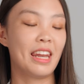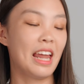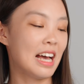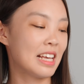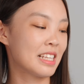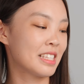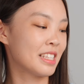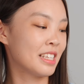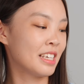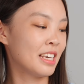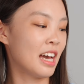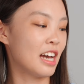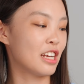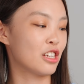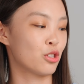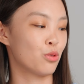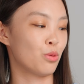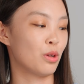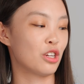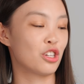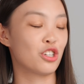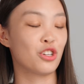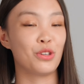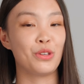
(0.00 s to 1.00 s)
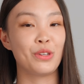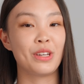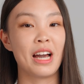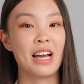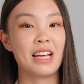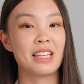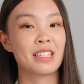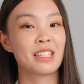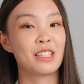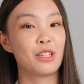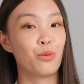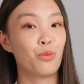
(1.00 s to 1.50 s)
lastly, I just want to show you
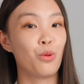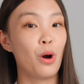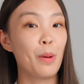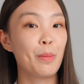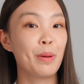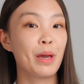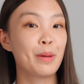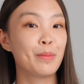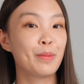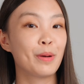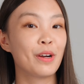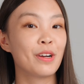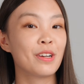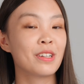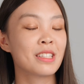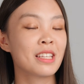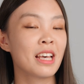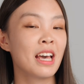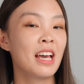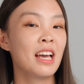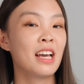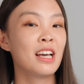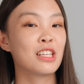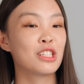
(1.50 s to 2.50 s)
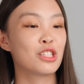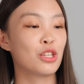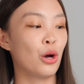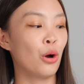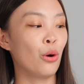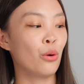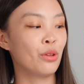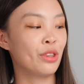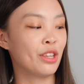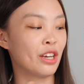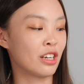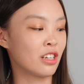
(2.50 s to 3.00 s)
guys the wallpapers.
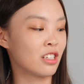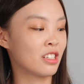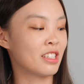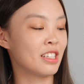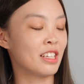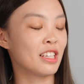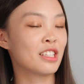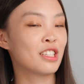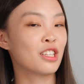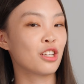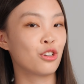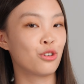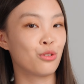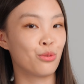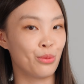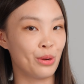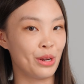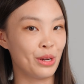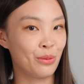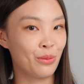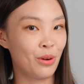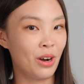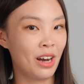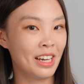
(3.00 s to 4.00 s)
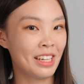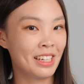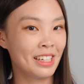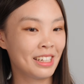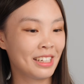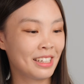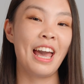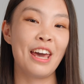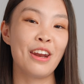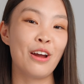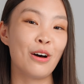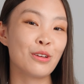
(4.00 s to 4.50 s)
So there's this green one,
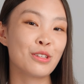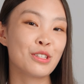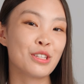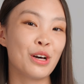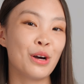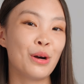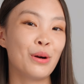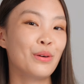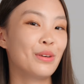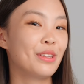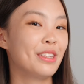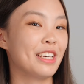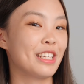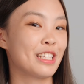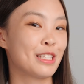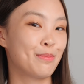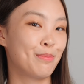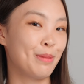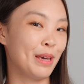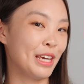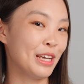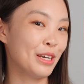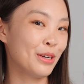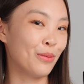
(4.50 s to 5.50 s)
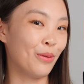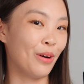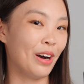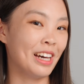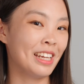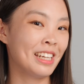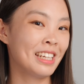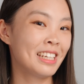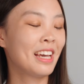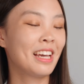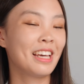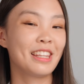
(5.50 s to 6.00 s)
and also this pink
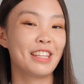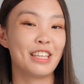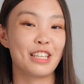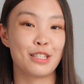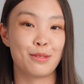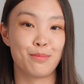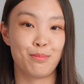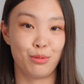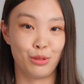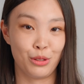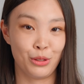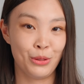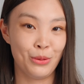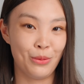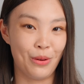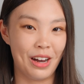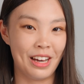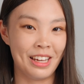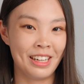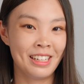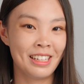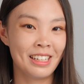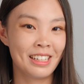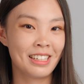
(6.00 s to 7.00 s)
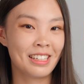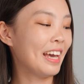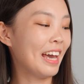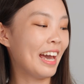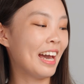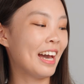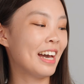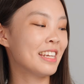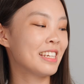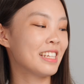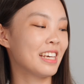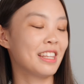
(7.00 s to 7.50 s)
one, this blue one,
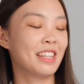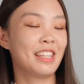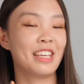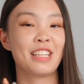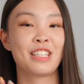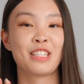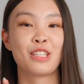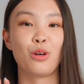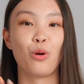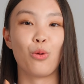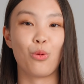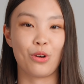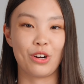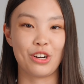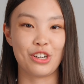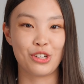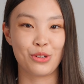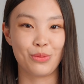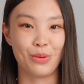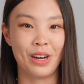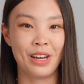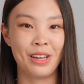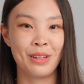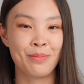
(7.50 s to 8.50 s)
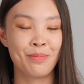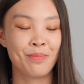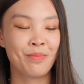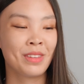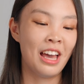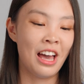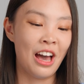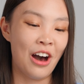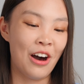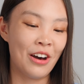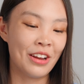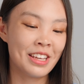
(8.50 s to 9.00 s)
and this orange one.
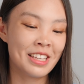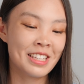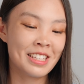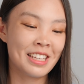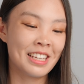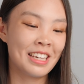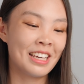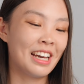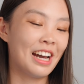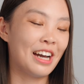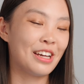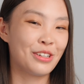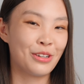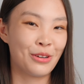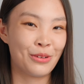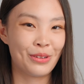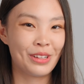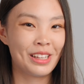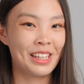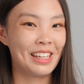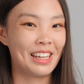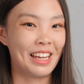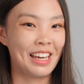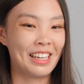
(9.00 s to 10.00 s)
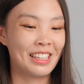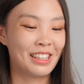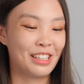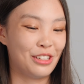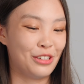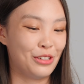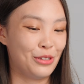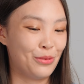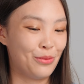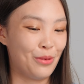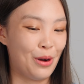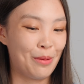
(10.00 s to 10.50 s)
Honestly, I don't really like the
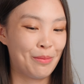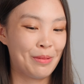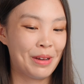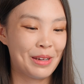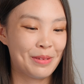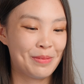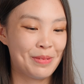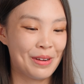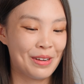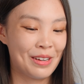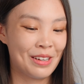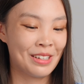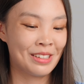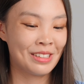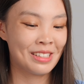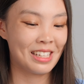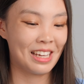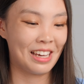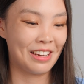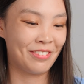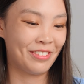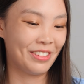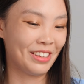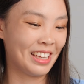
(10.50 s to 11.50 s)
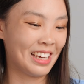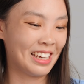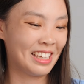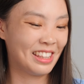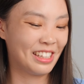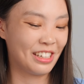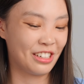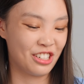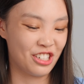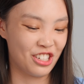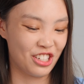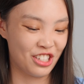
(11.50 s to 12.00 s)
new wallpapers. I feel like
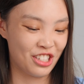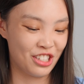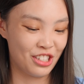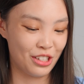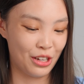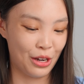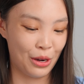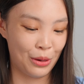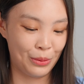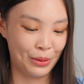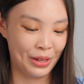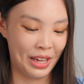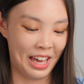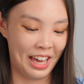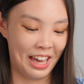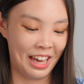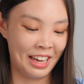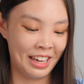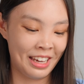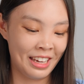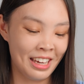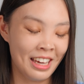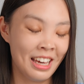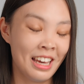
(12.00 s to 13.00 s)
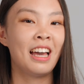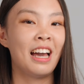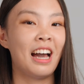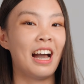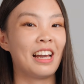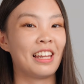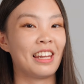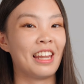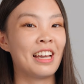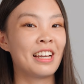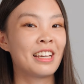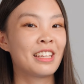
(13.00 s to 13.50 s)
they're just okay.
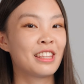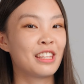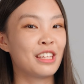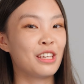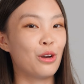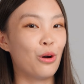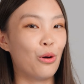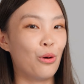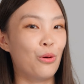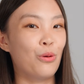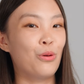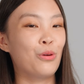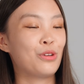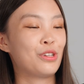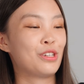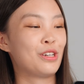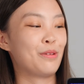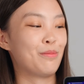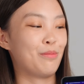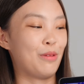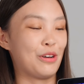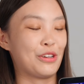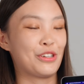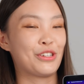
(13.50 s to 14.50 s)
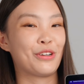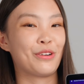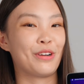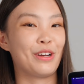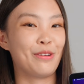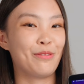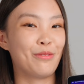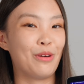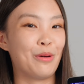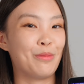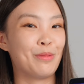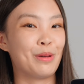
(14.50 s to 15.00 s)
I like the old Monterey
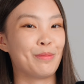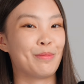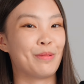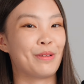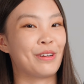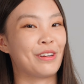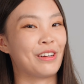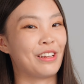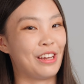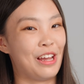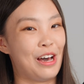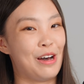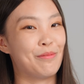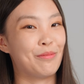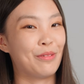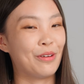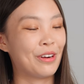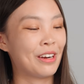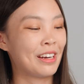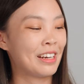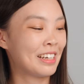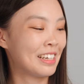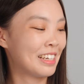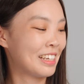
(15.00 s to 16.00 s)
wallpaper a lot more.